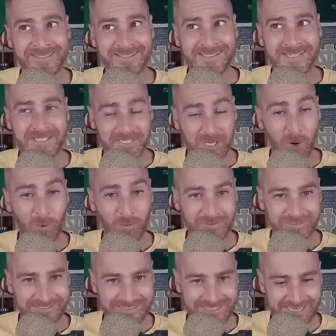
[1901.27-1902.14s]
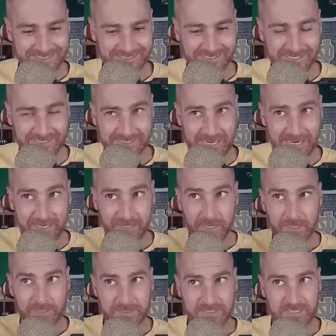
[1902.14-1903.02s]
So this is a
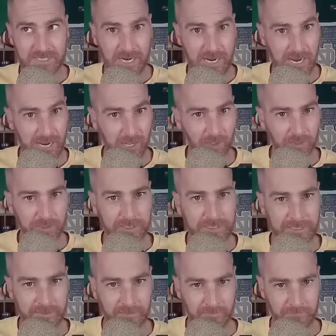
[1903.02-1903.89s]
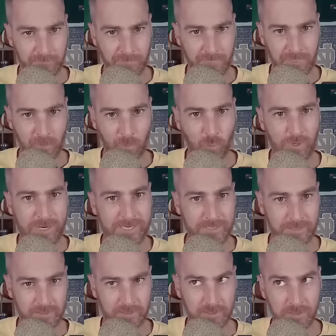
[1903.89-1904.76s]
telling
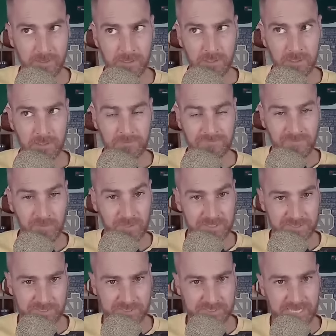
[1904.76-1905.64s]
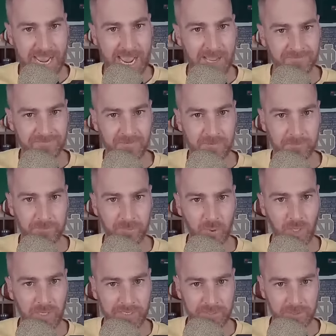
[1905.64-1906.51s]
week for the staff and
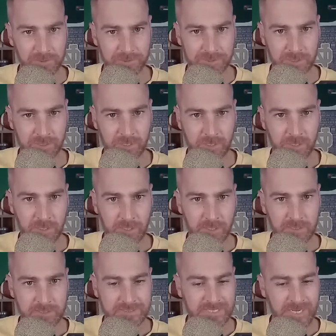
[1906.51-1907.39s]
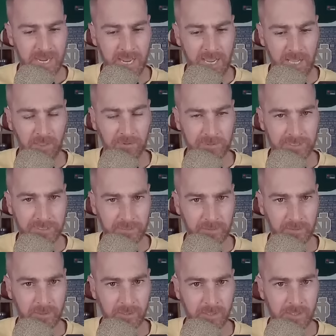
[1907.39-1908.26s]
players. Telling.
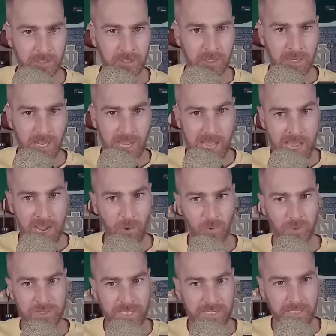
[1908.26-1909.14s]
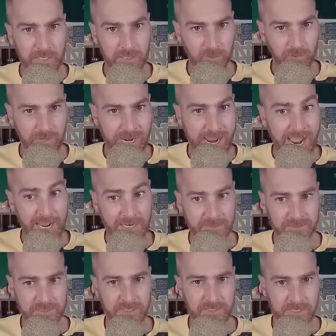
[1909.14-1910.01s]
How are they going to
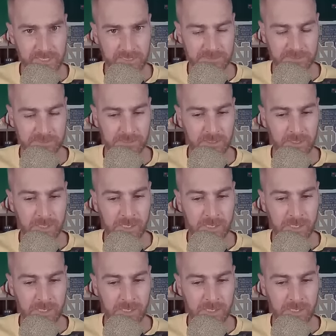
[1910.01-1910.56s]
react to this?